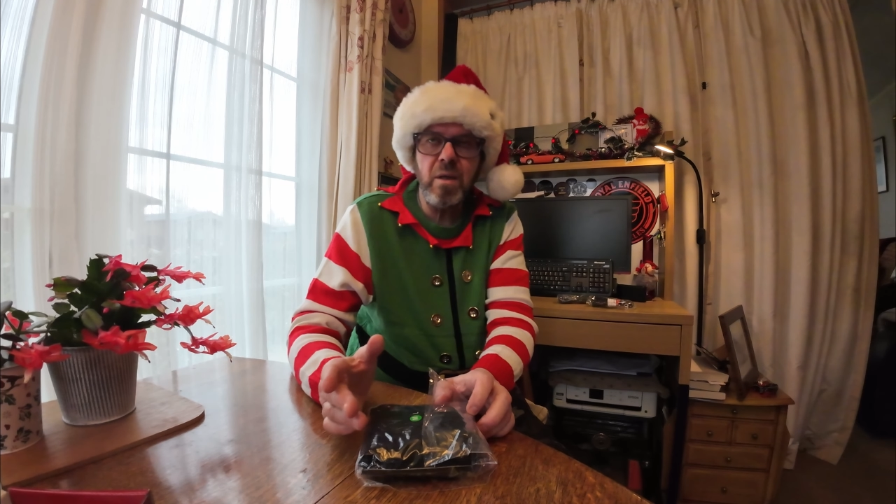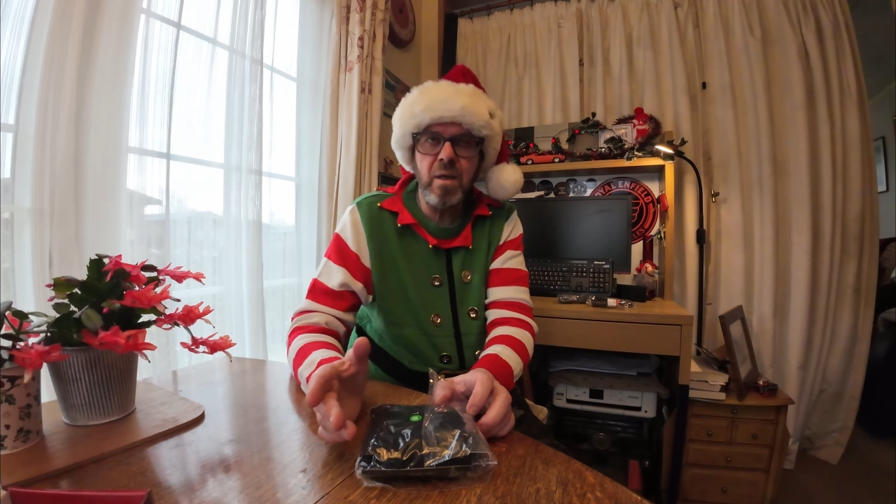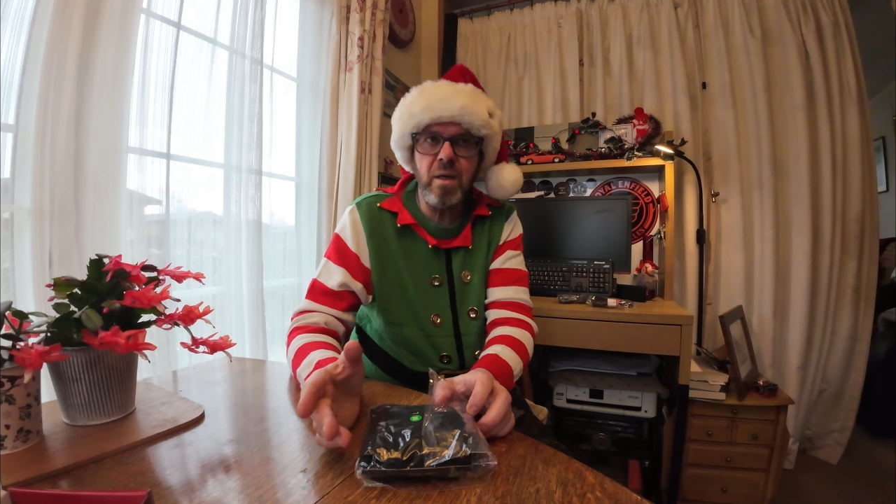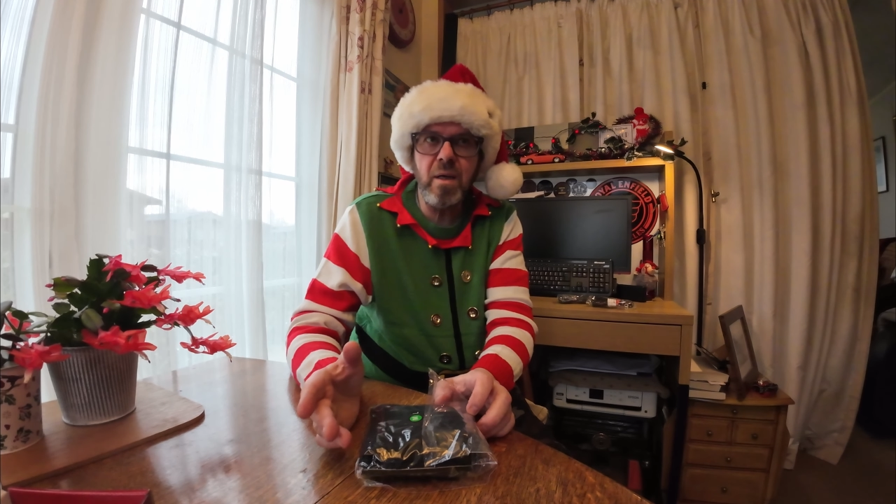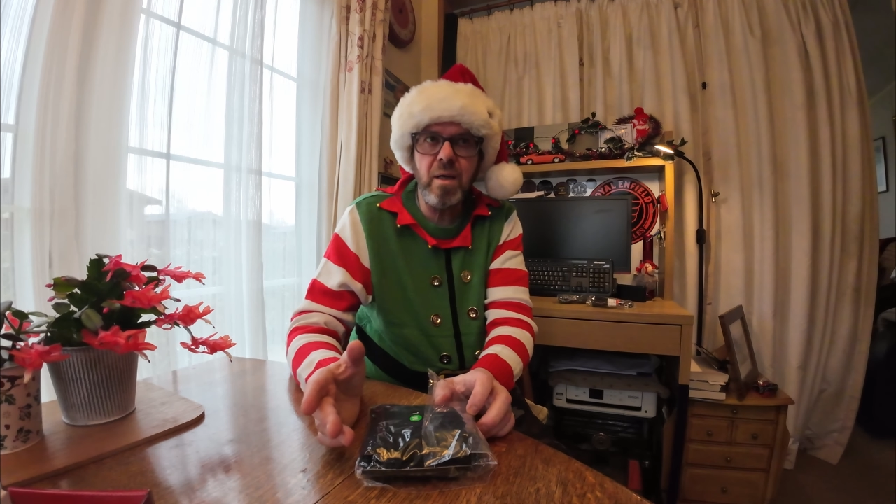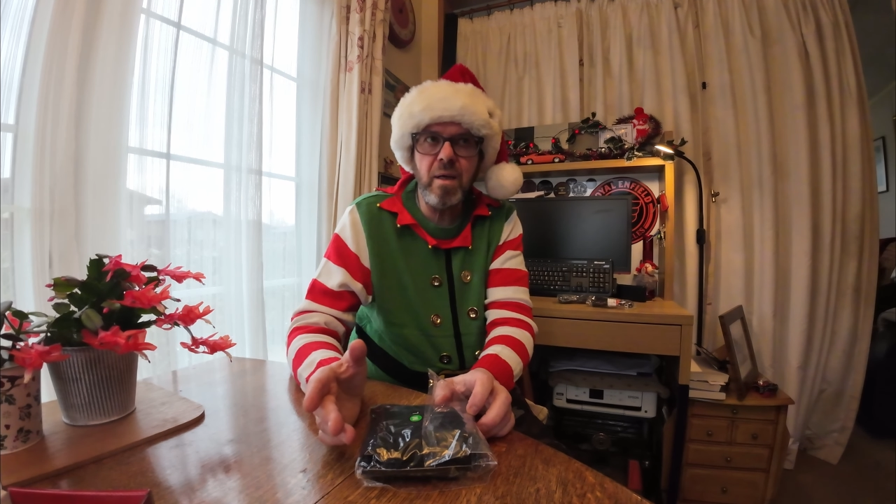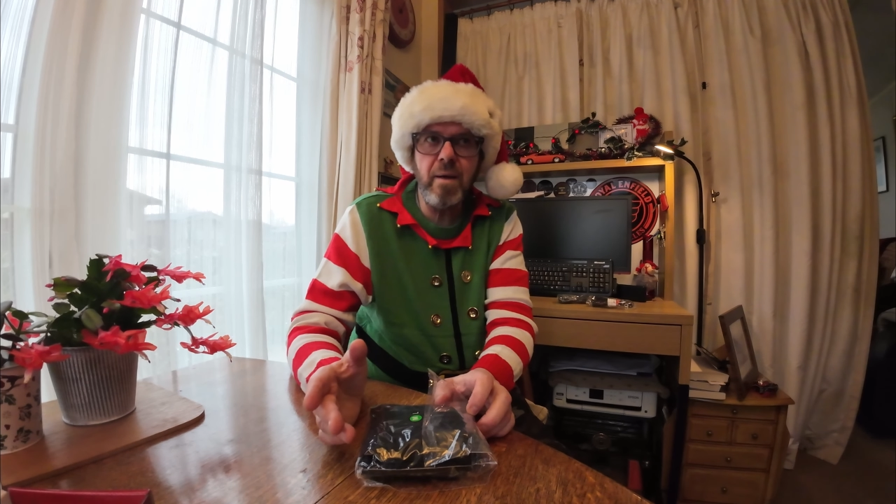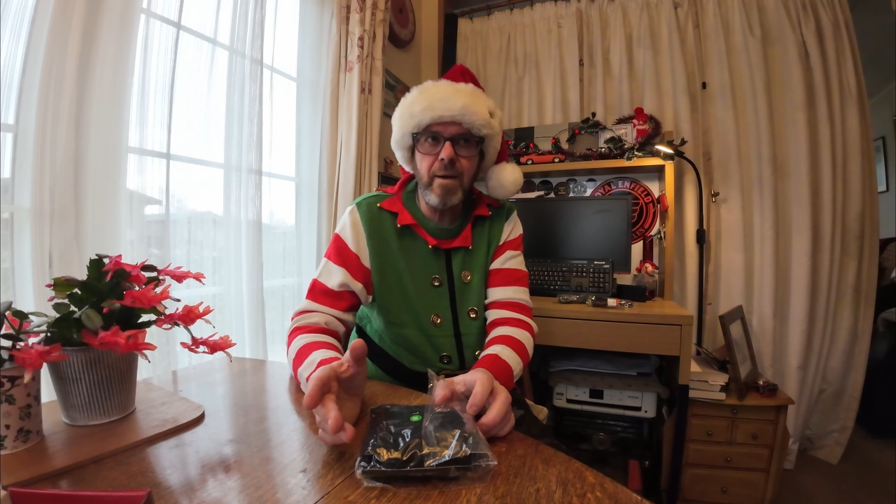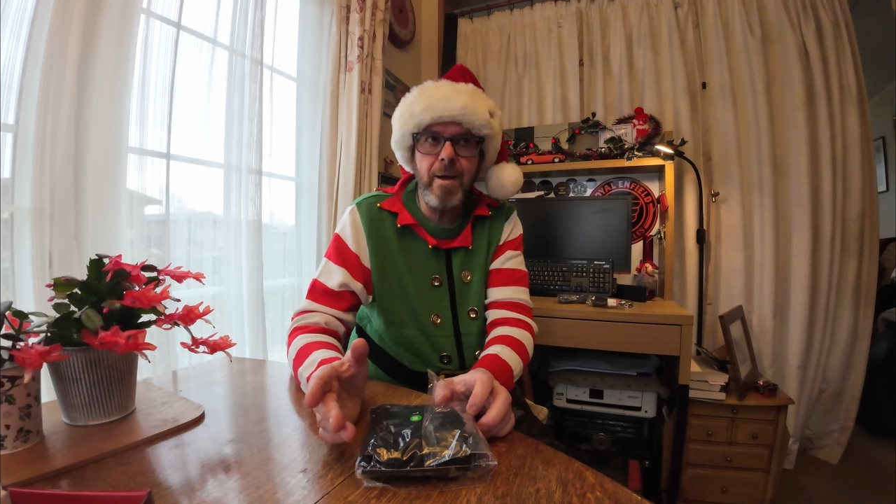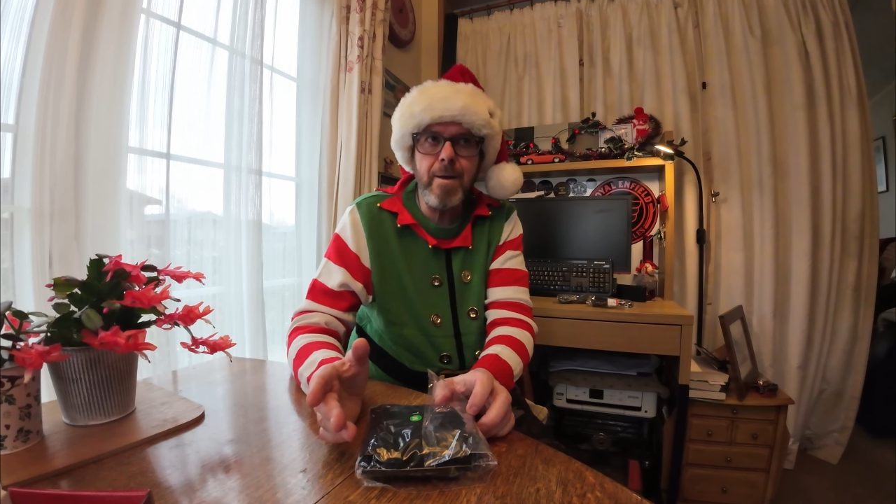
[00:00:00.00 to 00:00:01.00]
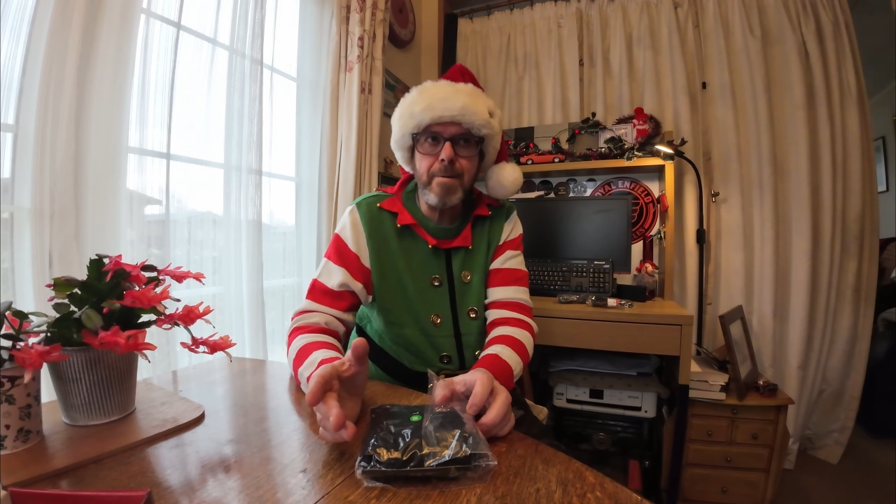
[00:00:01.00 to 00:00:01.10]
I